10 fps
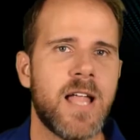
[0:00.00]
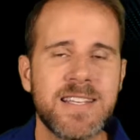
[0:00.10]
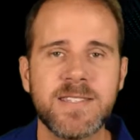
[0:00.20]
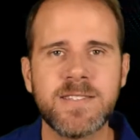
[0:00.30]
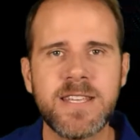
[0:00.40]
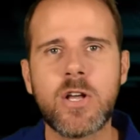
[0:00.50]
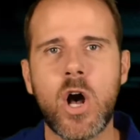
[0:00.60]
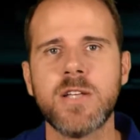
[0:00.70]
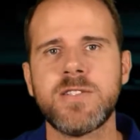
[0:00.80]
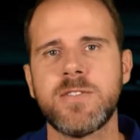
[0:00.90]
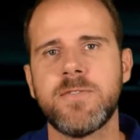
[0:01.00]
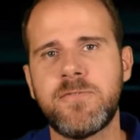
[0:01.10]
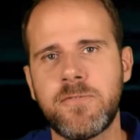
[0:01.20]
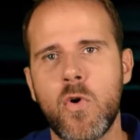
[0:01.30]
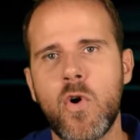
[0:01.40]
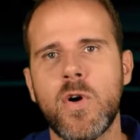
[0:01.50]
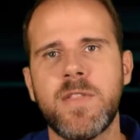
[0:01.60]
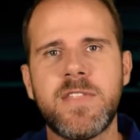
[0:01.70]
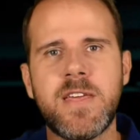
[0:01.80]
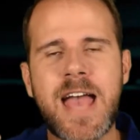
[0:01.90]
licensing costs
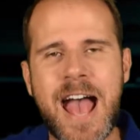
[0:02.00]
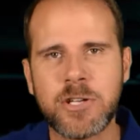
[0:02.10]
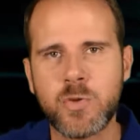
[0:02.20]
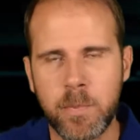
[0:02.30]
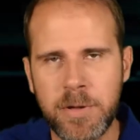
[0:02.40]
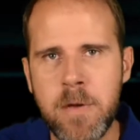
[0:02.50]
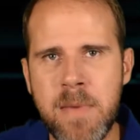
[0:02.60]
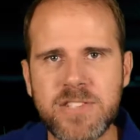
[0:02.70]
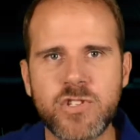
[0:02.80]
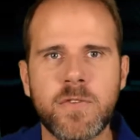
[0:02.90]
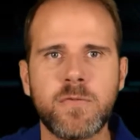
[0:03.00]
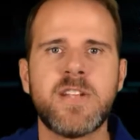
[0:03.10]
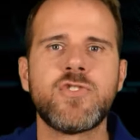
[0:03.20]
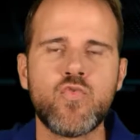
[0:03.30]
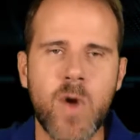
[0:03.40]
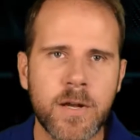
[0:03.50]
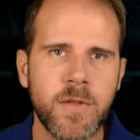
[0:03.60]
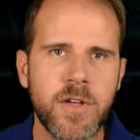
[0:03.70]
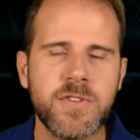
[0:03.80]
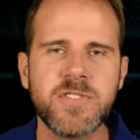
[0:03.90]
for the actual PMS software to run
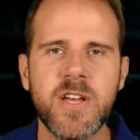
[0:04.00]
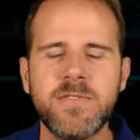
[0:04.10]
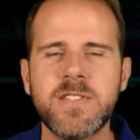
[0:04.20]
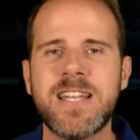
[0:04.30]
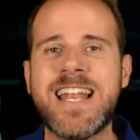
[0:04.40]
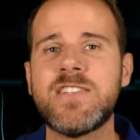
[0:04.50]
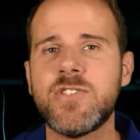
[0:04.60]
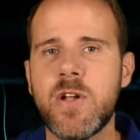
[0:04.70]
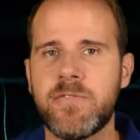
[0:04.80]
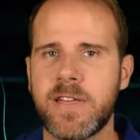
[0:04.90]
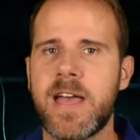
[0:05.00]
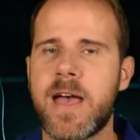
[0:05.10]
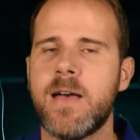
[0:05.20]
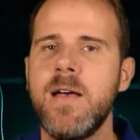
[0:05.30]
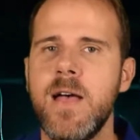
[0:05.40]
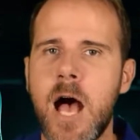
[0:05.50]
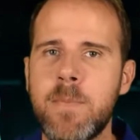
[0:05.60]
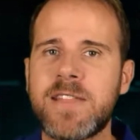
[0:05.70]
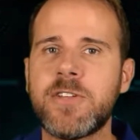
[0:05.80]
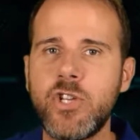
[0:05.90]
on those servers, and let's not forget
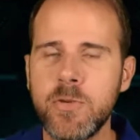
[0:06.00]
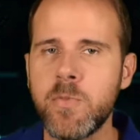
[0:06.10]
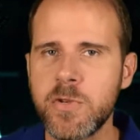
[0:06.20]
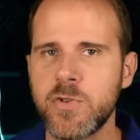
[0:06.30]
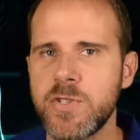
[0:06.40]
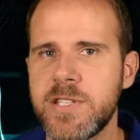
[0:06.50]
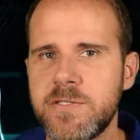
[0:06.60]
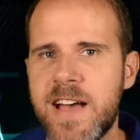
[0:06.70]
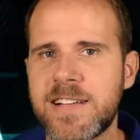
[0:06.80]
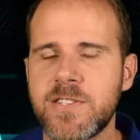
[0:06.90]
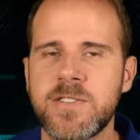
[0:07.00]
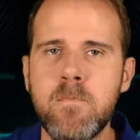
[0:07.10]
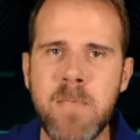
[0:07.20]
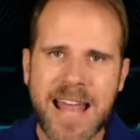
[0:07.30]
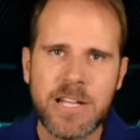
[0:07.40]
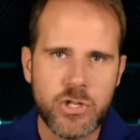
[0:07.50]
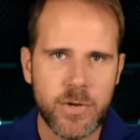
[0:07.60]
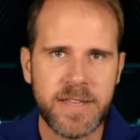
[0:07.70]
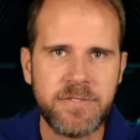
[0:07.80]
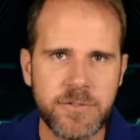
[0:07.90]
about the human resources factor to manage
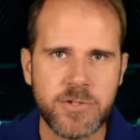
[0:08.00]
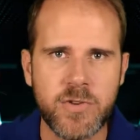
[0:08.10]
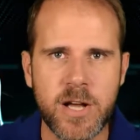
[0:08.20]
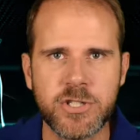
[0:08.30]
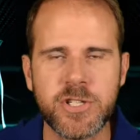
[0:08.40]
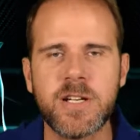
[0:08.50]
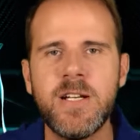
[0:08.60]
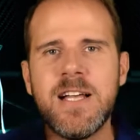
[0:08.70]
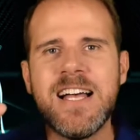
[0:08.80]
your infrastructure